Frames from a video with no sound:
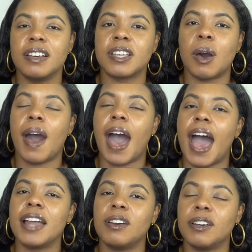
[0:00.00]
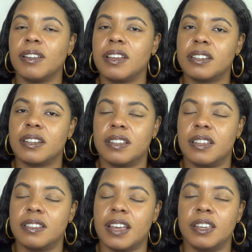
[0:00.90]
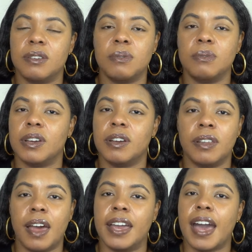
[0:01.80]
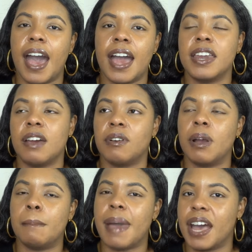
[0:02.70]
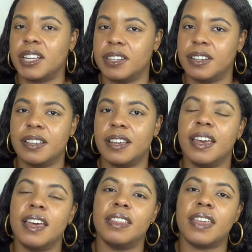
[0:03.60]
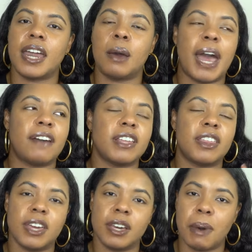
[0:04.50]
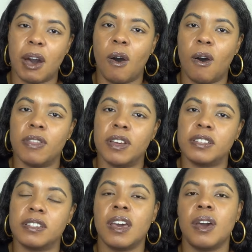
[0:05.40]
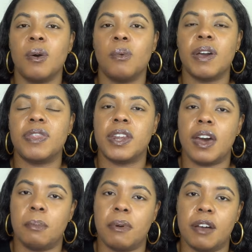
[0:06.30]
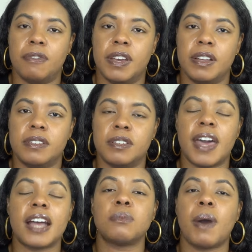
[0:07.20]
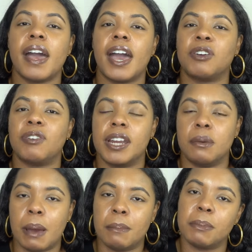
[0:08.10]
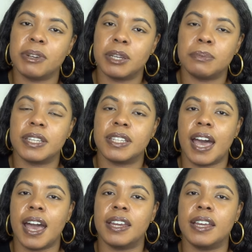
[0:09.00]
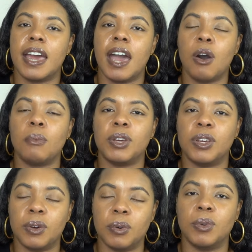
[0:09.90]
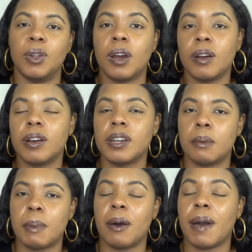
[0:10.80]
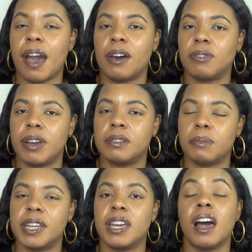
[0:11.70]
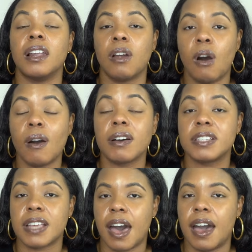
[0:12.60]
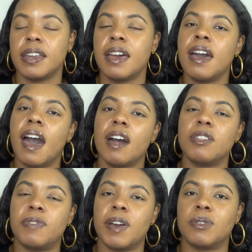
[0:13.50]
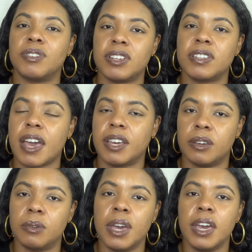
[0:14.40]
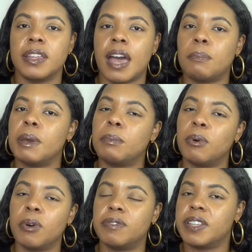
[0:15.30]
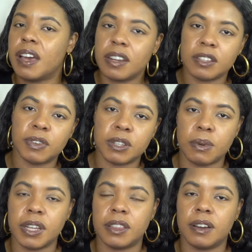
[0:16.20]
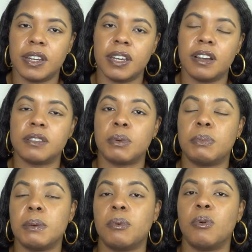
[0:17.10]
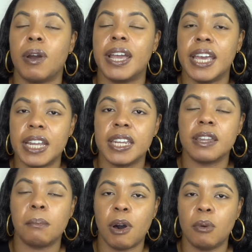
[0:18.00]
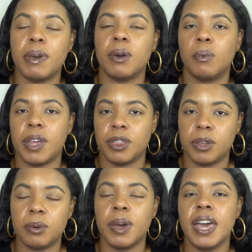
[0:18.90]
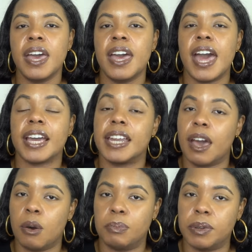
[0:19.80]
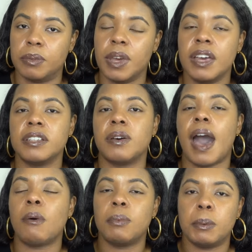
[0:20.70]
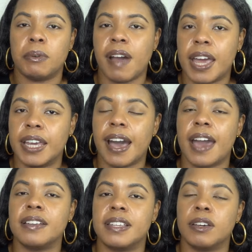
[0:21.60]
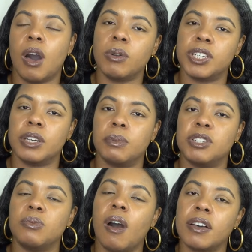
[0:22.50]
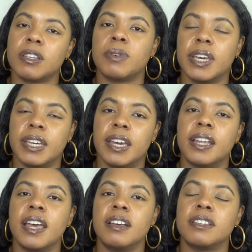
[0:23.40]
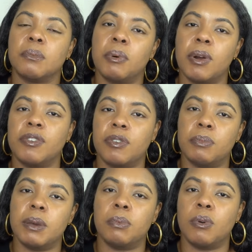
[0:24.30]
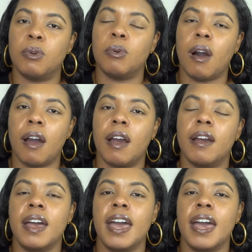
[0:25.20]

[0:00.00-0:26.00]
So I know you're listening to this and you you're like, I never imagined that I would have to think about all this with a nonprofit. So that's why I created my membership society to help you learn about how to raise money alongside other founders just like you. Not people who have done this for 20, 30 years, but people who are in the moment with you and can help you. So I will be providing guidance and coaching, but you also can get support from people who are